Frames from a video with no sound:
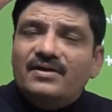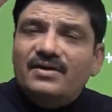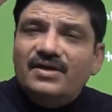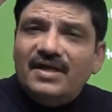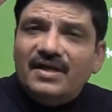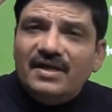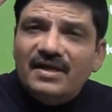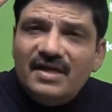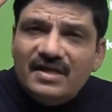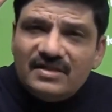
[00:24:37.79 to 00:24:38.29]

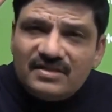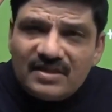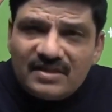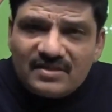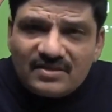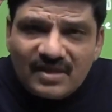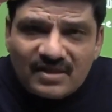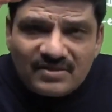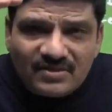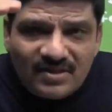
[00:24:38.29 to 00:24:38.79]

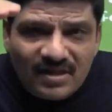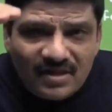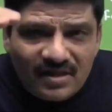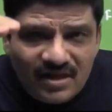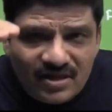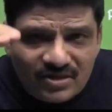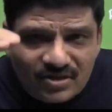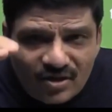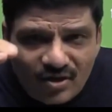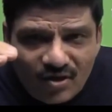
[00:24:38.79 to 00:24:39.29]
decreases the
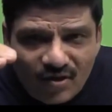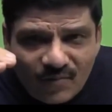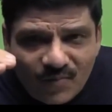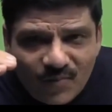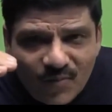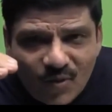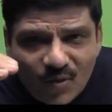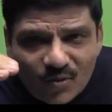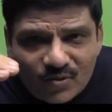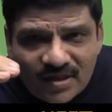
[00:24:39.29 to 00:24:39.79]
secretion
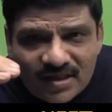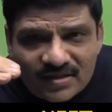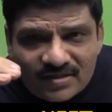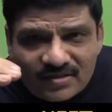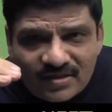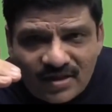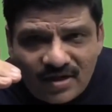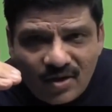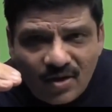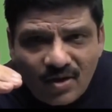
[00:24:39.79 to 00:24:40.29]
of
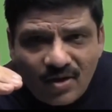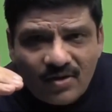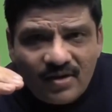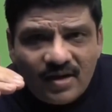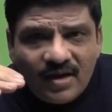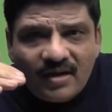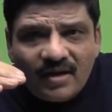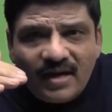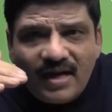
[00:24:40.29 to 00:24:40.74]
progesterone